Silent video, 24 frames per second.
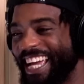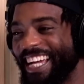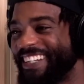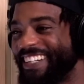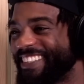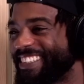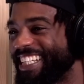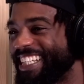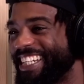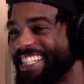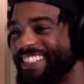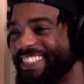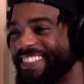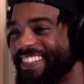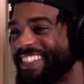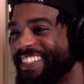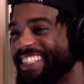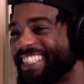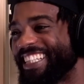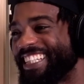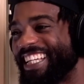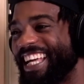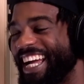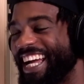say Jordans
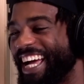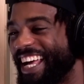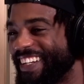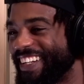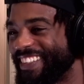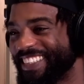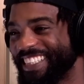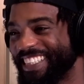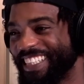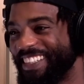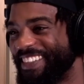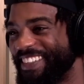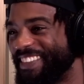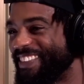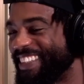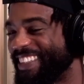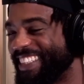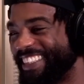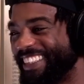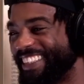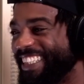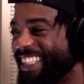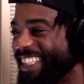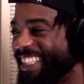because I got on some,
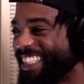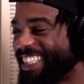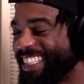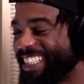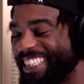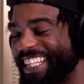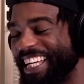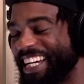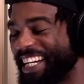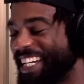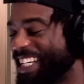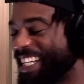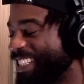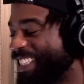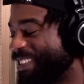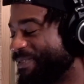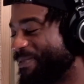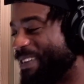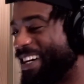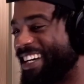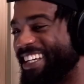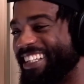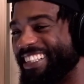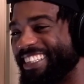so it's not because of
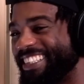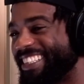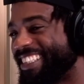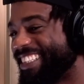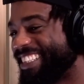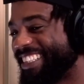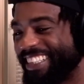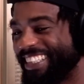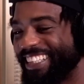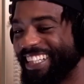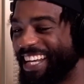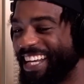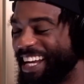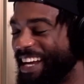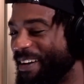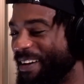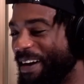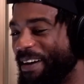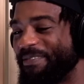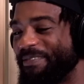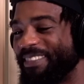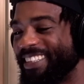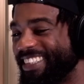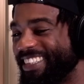
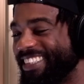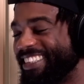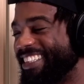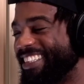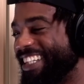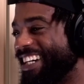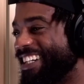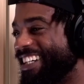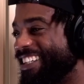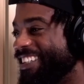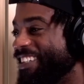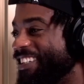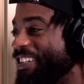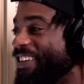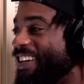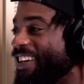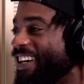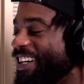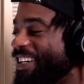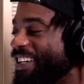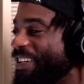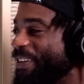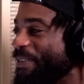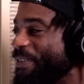I'm good, y'all.
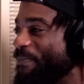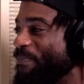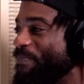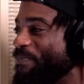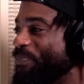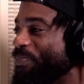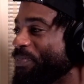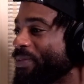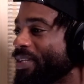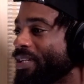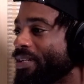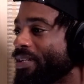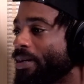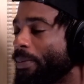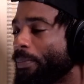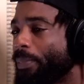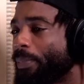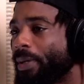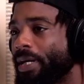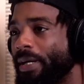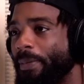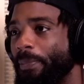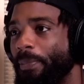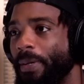
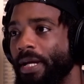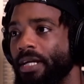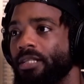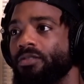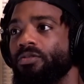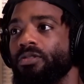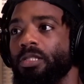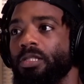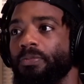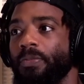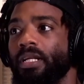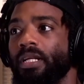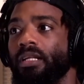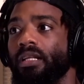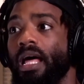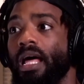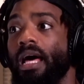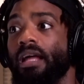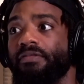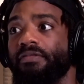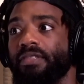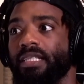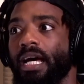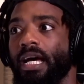But parents would spend a lot
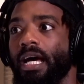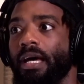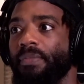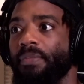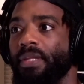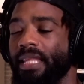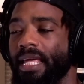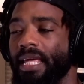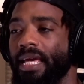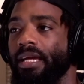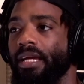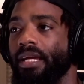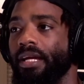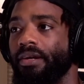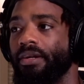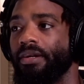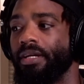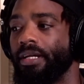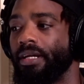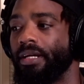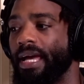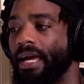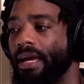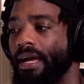of time in that
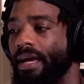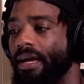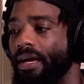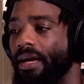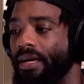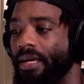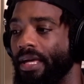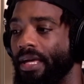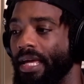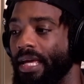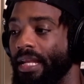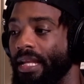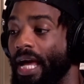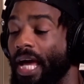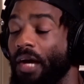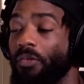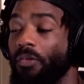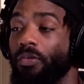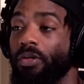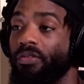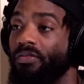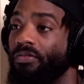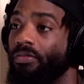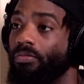area, and I
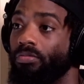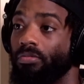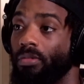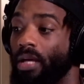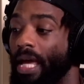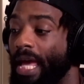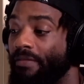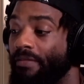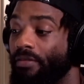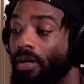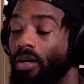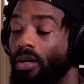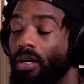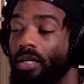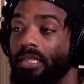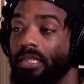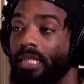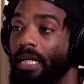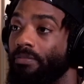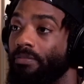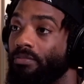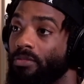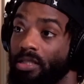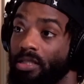would have a hard
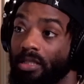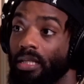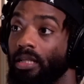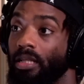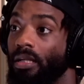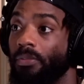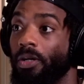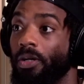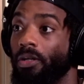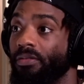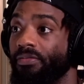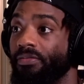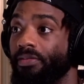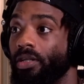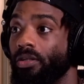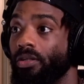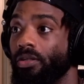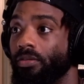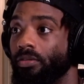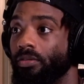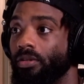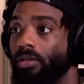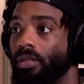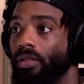time just getting them on the phone.
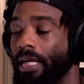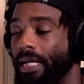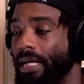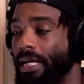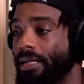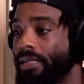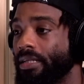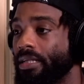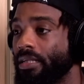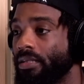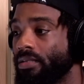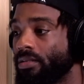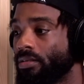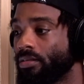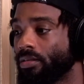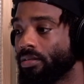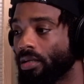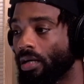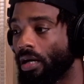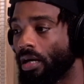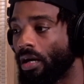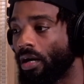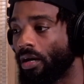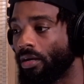Like, I couldn't
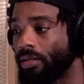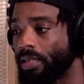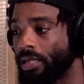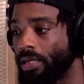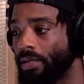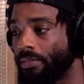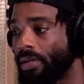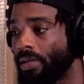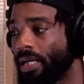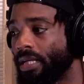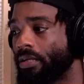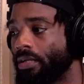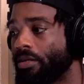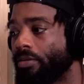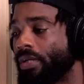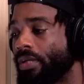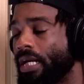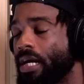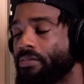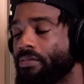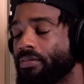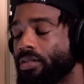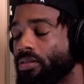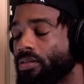call them. I know when I
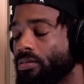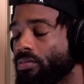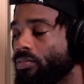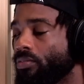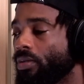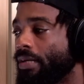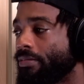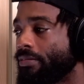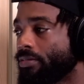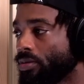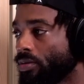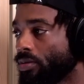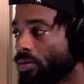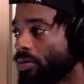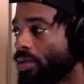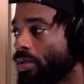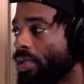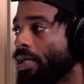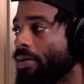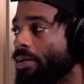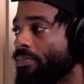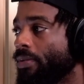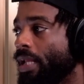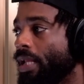was growing
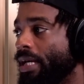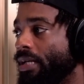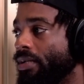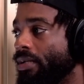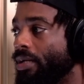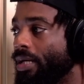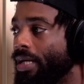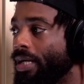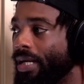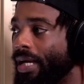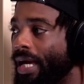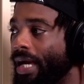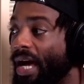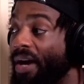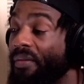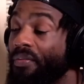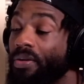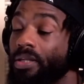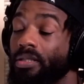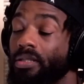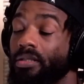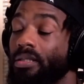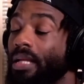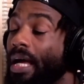up, like, I
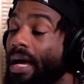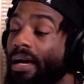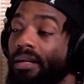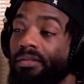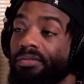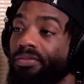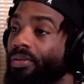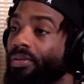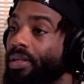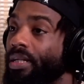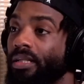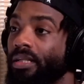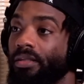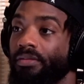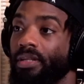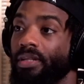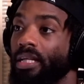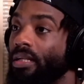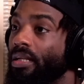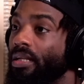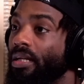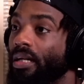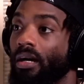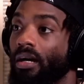was not afraid of
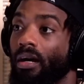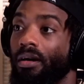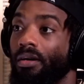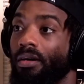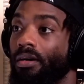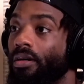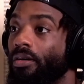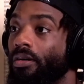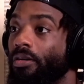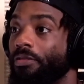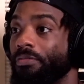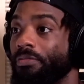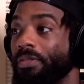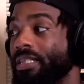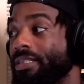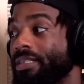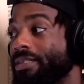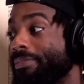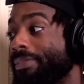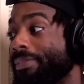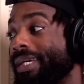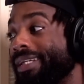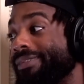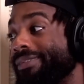getting a call home because
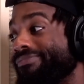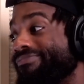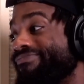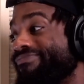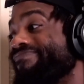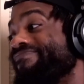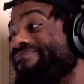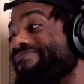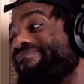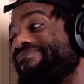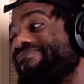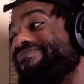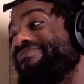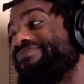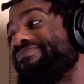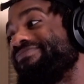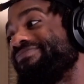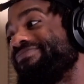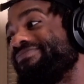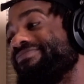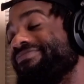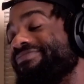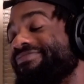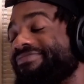I'm like,
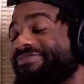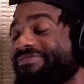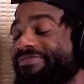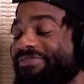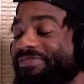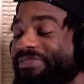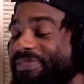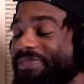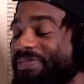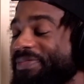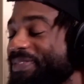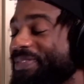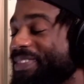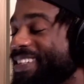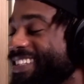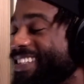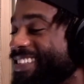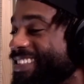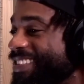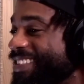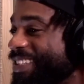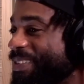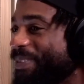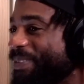is
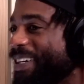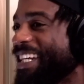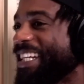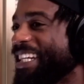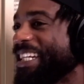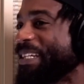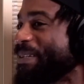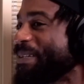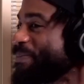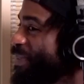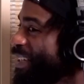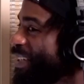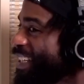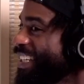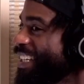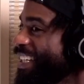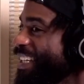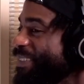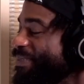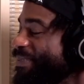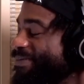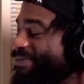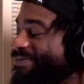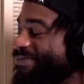somebody going to pick
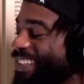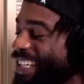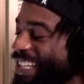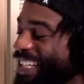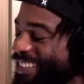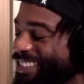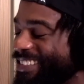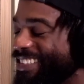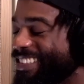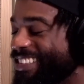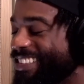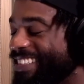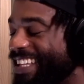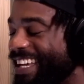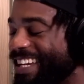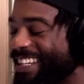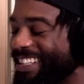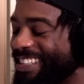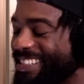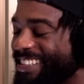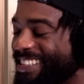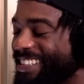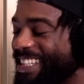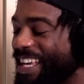up? I'm like, it's like a
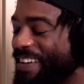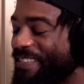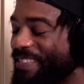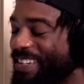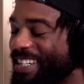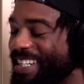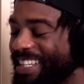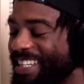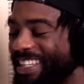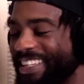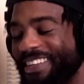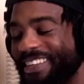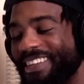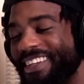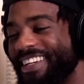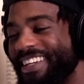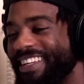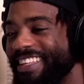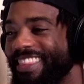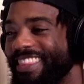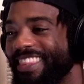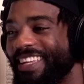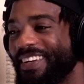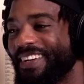
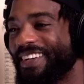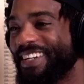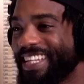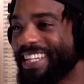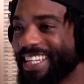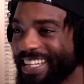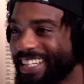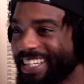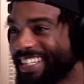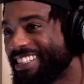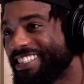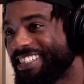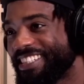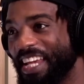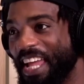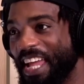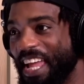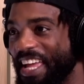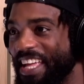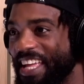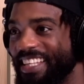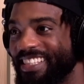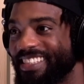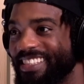70-30
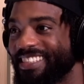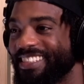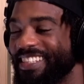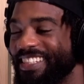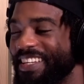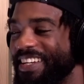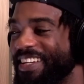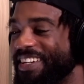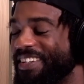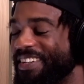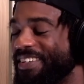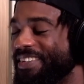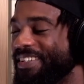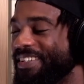chance, you know?